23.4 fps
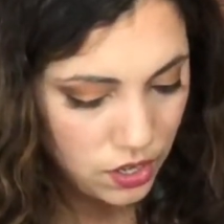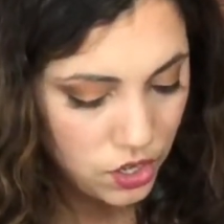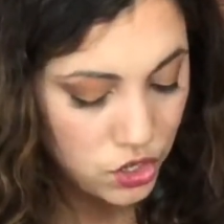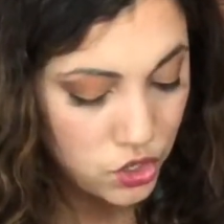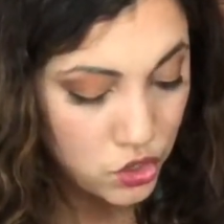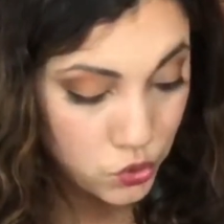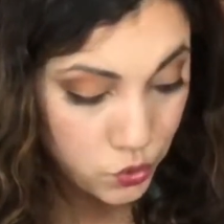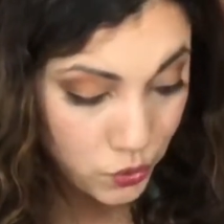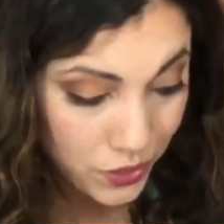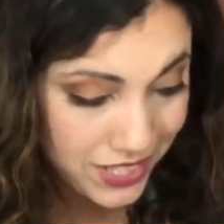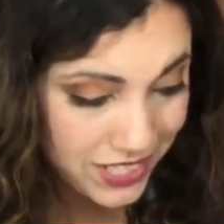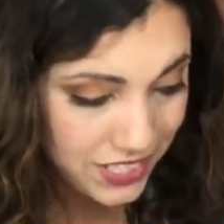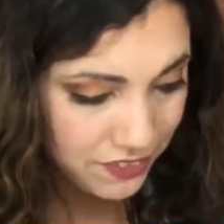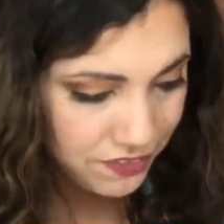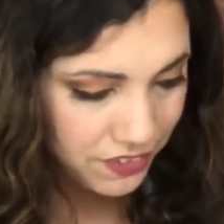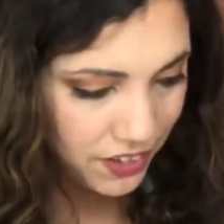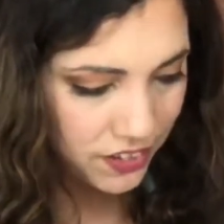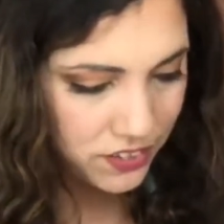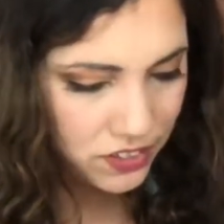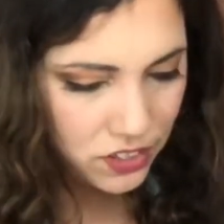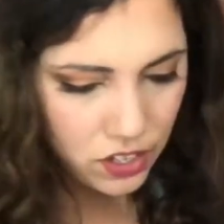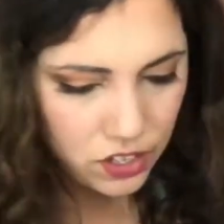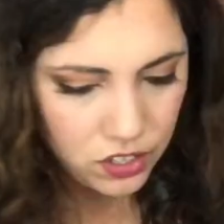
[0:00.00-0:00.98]

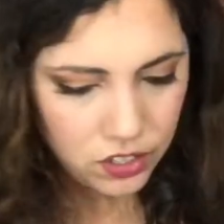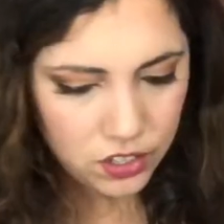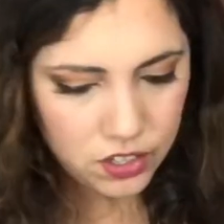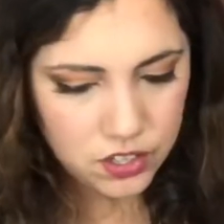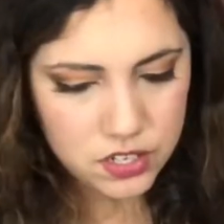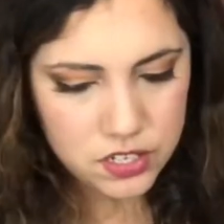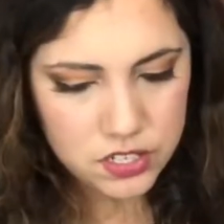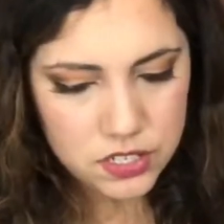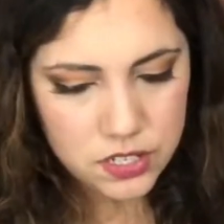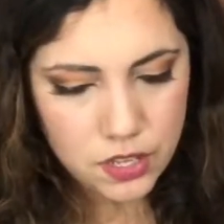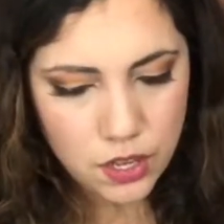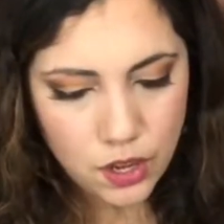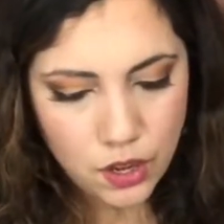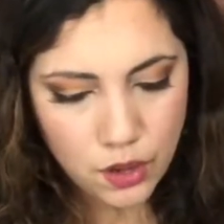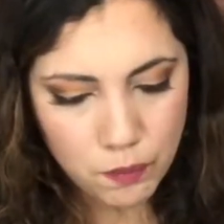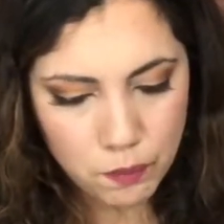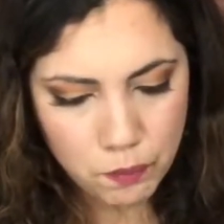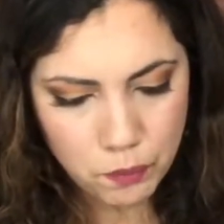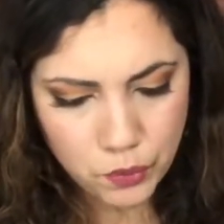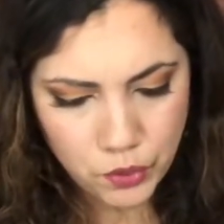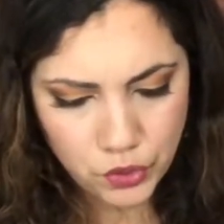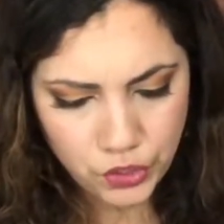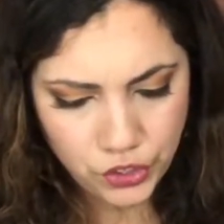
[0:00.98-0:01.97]
$25. The
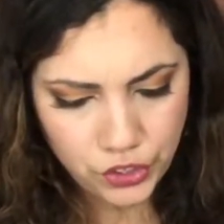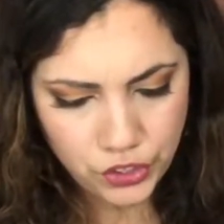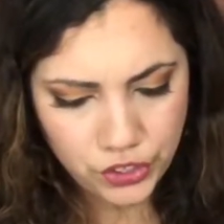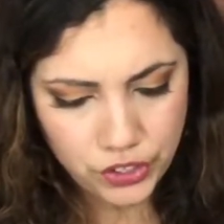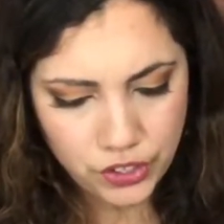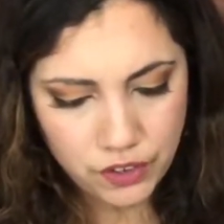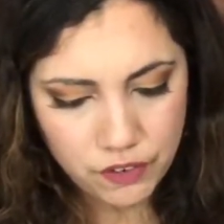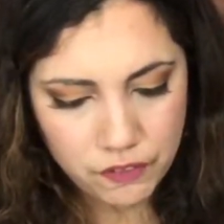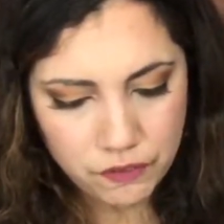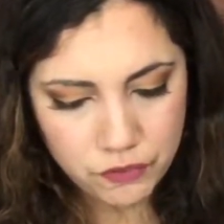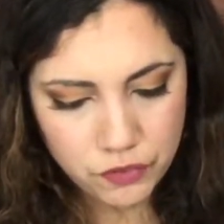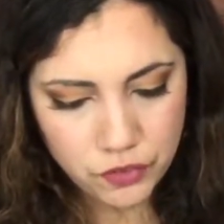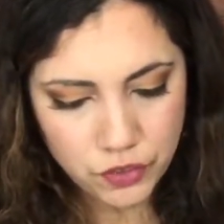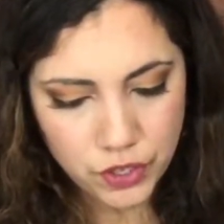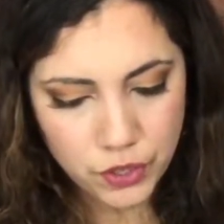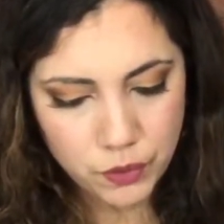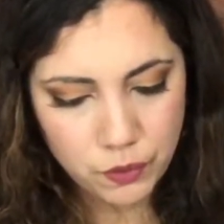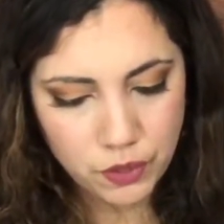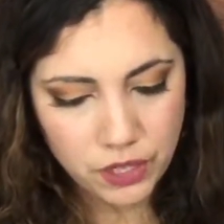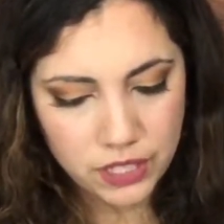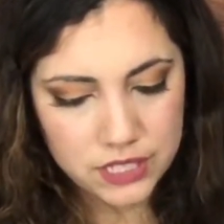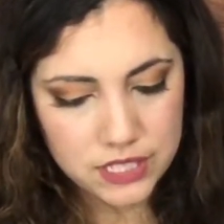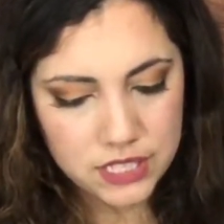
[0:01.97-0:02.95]
pure
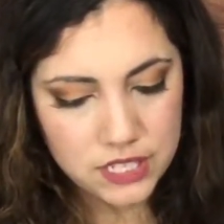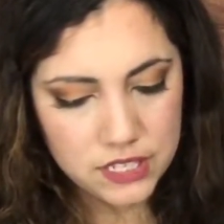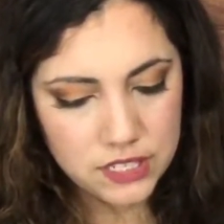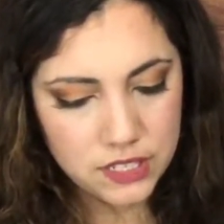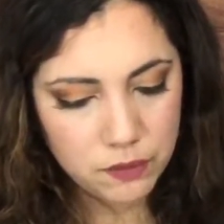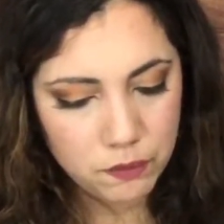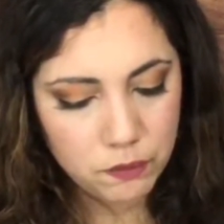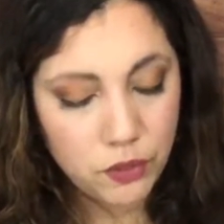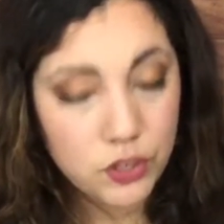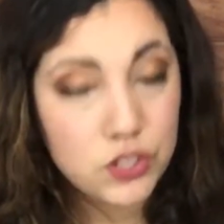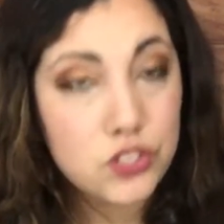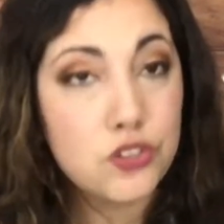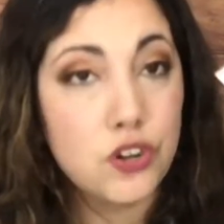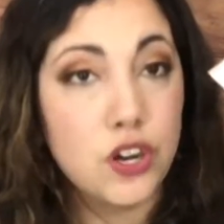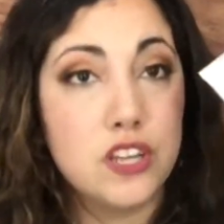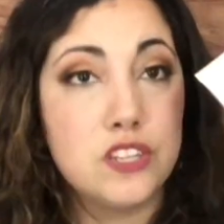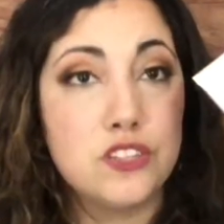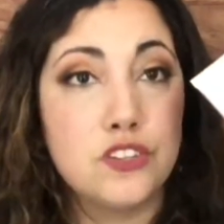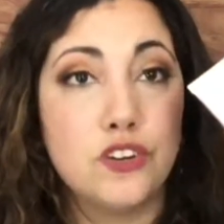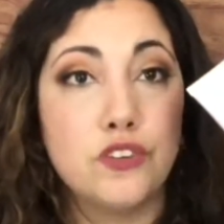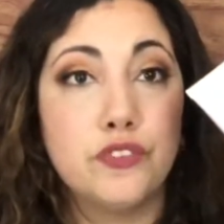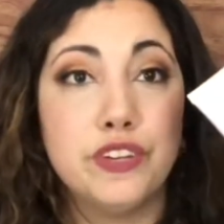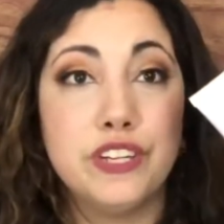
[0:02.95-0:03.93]
4-in-1 tinted
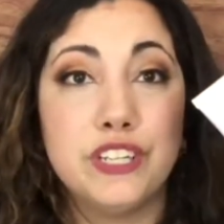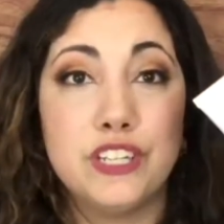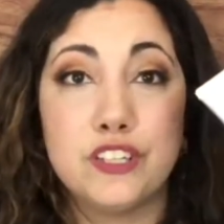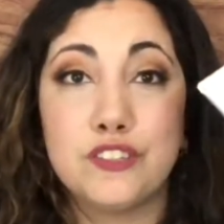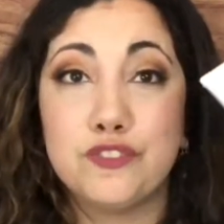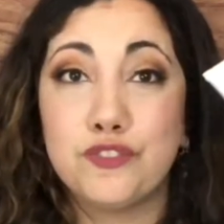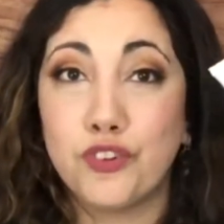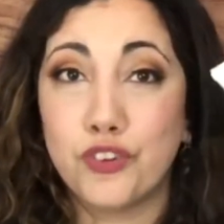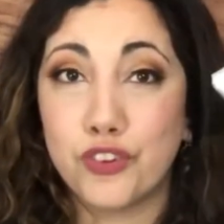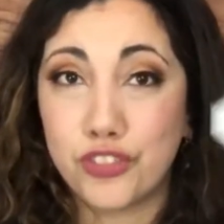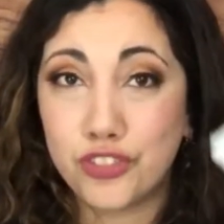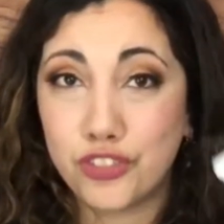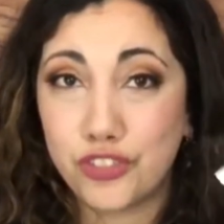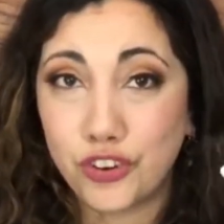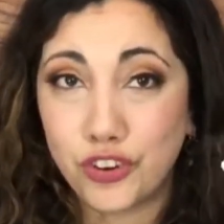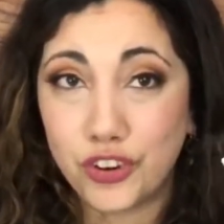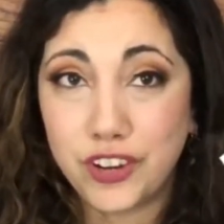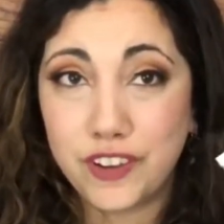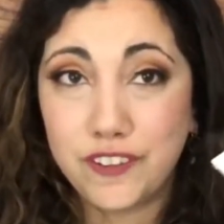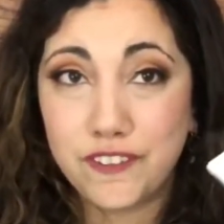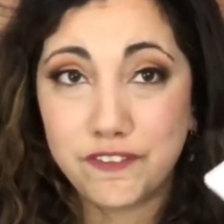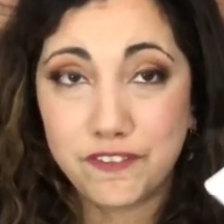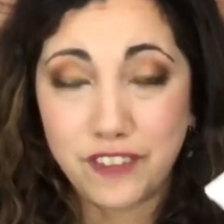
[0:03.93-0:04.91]
moisturizer retails for
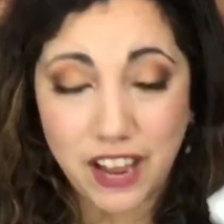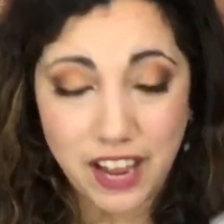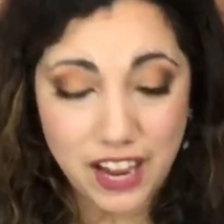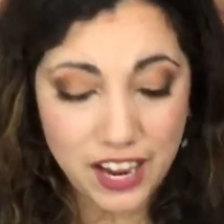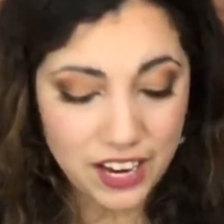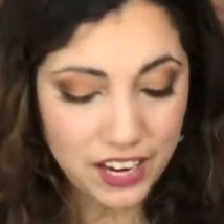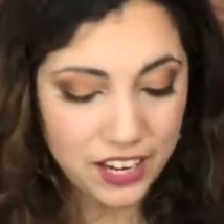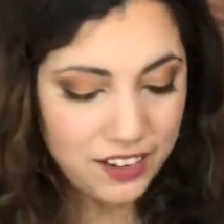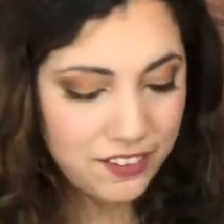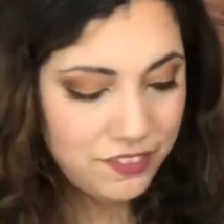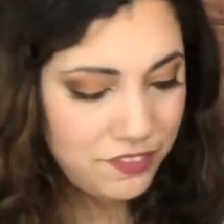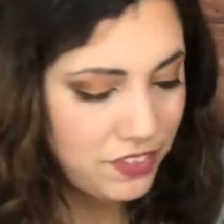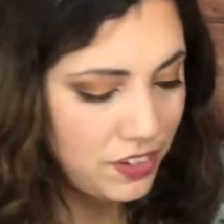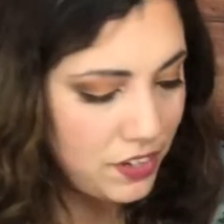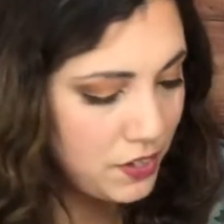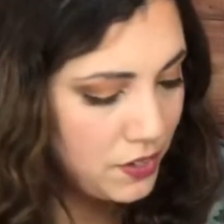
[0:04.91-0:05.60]
$35.